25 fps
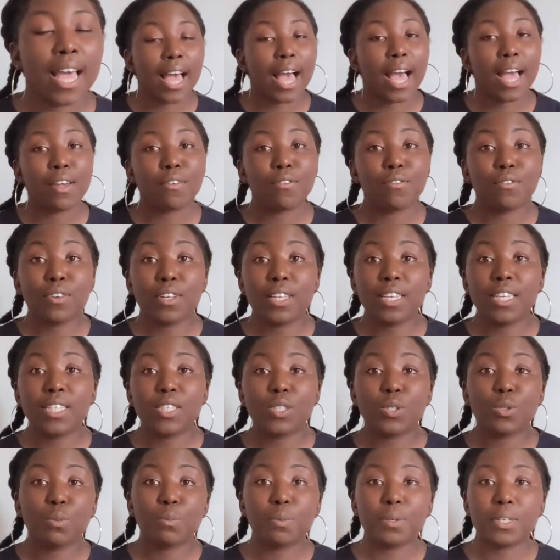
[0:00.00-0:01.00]
I really
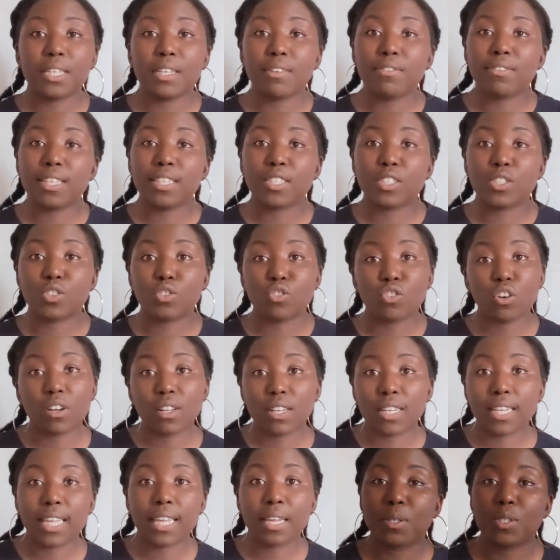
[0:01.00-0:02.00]
do believe there's a
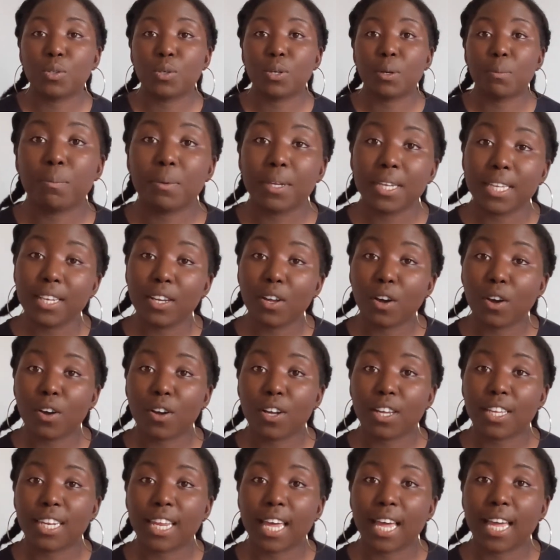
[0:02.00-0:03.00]
strong link between being
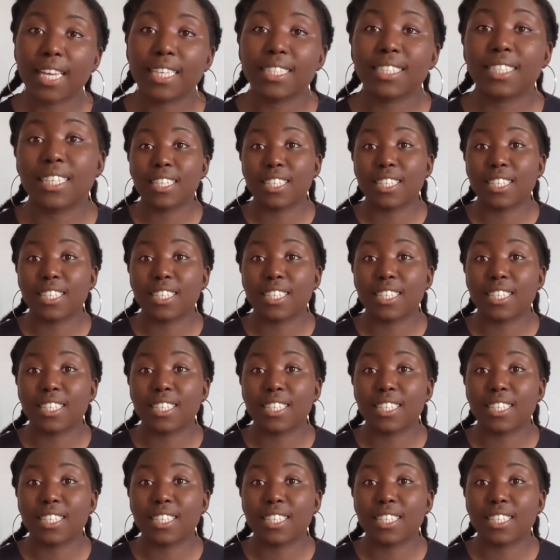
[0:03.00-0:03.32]
organised